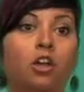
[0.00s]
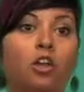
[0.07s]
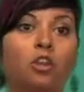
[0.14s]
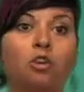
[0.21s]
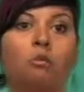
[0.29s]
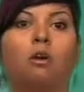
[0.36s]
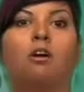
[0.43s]

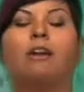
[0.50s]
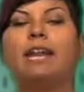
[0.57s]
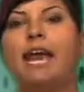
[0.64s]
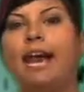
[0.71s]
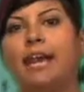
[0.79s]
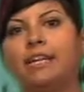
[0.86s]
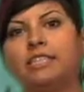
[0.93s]
You are an
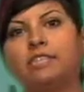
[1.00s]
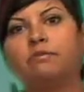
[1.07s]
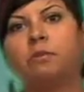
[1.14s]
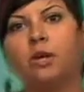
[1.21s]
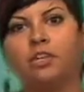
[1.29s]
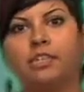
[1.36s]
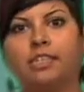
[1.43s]

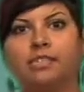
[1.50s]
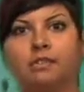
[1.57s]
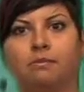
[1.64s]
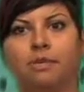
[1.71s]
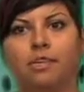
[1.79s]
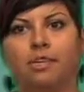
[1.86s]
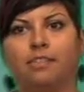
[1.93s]
active
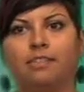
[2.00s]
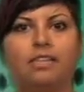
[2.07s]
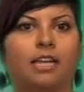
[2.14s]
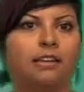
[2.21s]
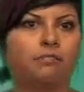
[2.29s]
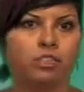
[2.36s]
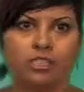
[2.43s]
participant
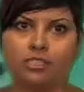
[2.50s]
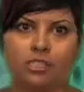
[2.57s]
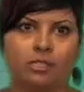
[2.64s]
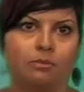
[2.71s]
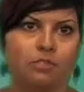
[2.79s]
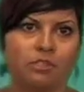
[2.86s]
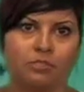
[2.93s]
instead of just
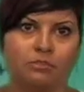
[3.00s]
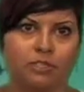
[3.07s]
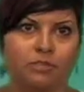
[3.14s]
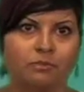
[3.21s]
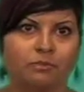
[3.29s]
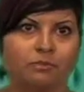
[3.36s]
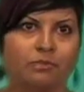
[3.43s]
an observer.